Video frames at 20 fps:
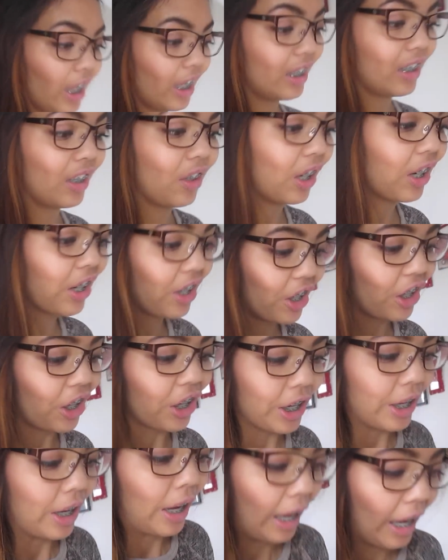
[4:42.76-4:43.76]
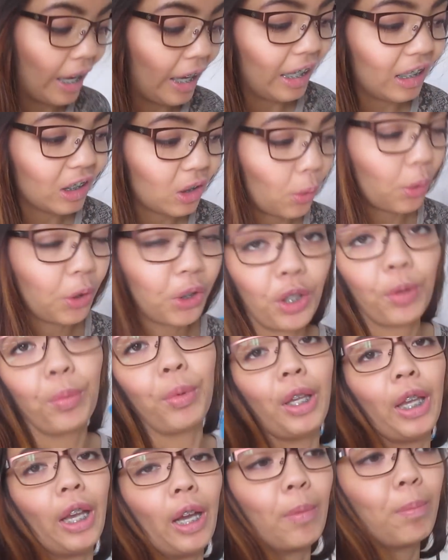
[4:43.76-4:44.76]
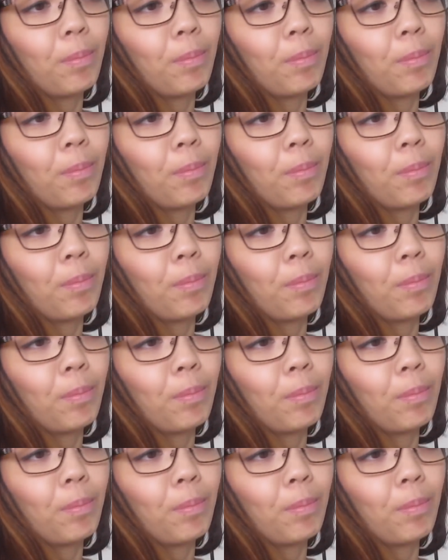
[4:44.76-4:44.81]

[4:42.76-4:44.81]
this year is going to be a